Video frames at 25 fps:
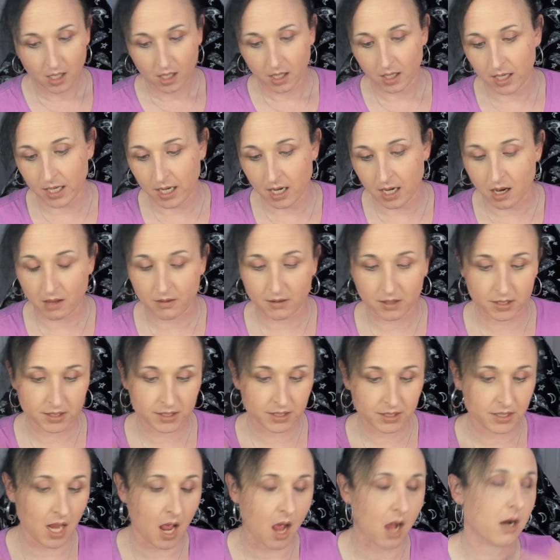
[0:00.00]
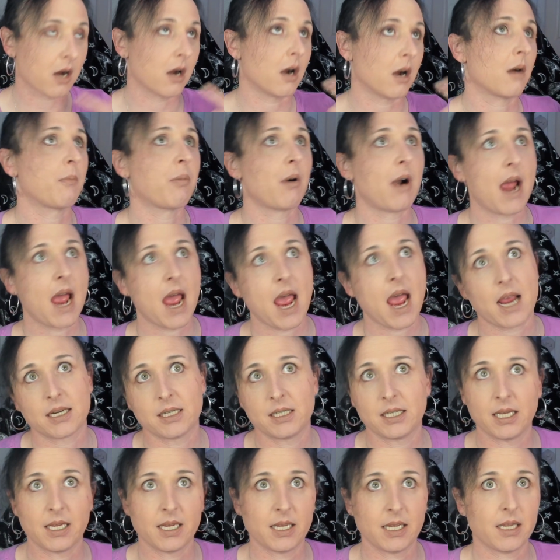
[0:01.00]
you know, there's soccer
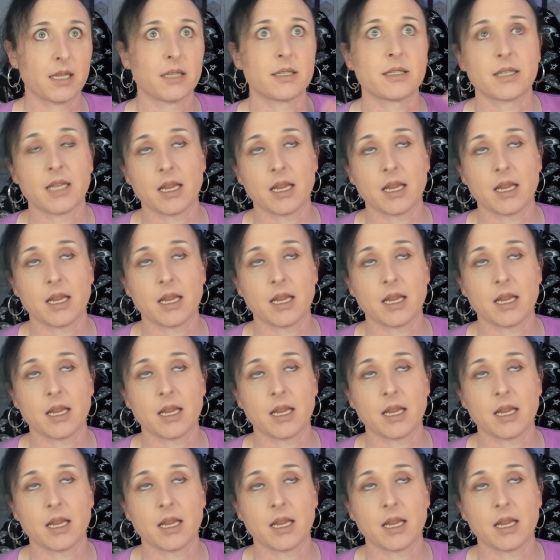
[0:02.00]
practice